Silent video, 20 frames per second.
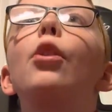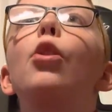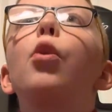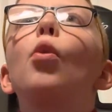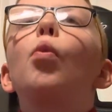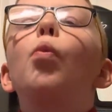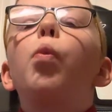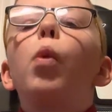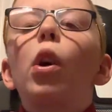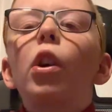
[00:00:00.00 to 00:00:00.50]
the
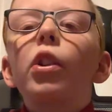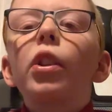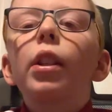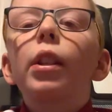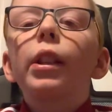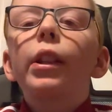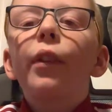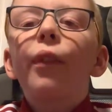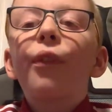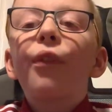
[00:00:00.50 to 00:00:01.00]

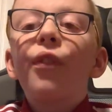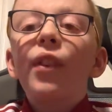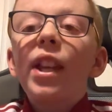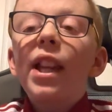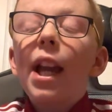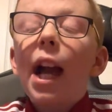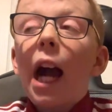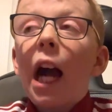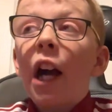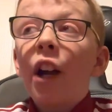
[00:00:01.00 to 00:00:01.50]
worst
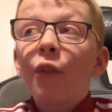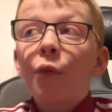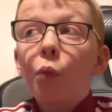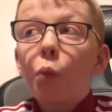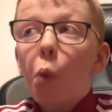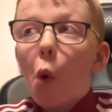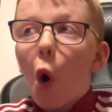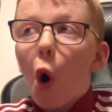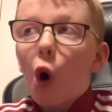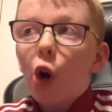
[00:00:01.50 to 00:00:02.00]
defeat I've
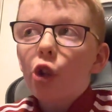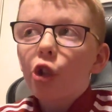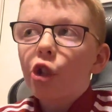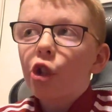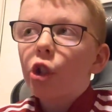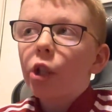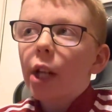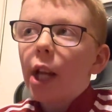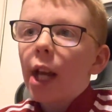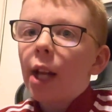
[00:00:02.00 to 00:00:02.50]

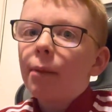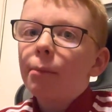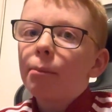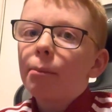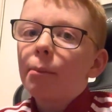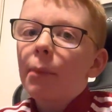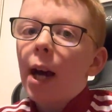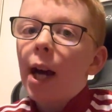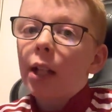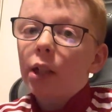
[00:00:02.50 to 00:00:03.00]
watched in
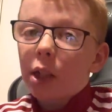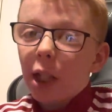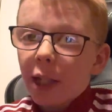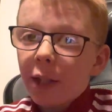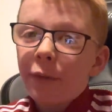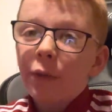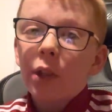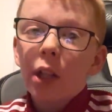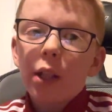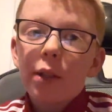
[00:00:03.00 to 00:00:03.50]
my
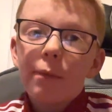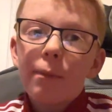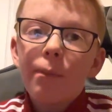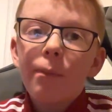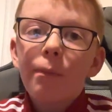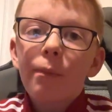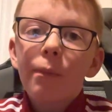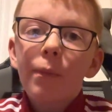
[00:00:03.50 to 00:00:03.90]
lifetime.